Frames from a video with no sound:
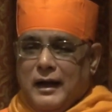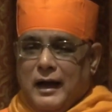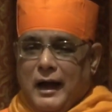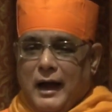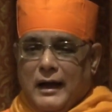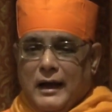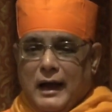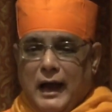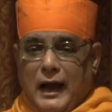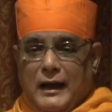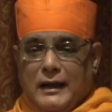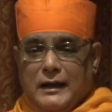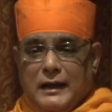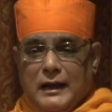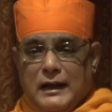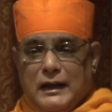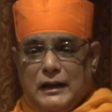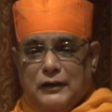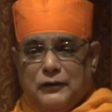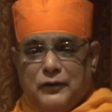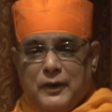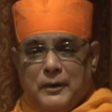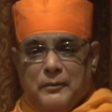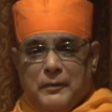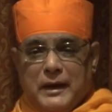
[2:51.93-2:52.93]
I
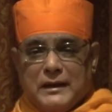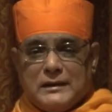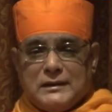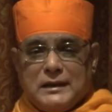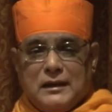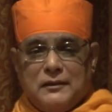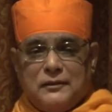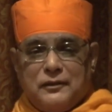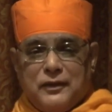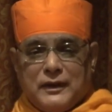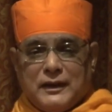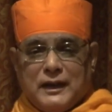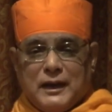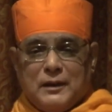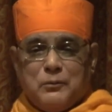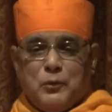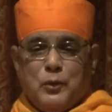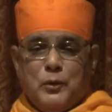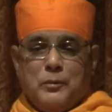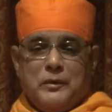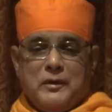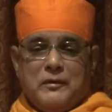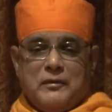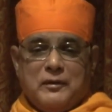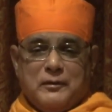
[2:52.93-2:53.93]
identify myself at that
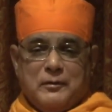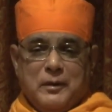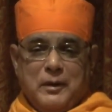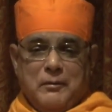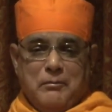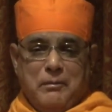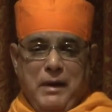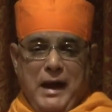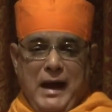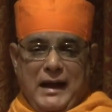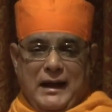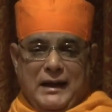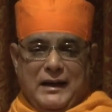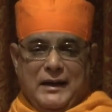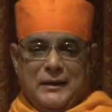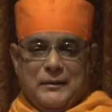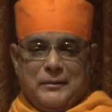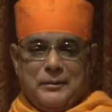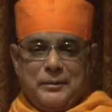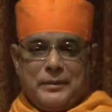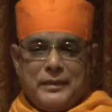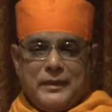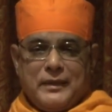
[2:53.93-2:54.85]
moment with my back.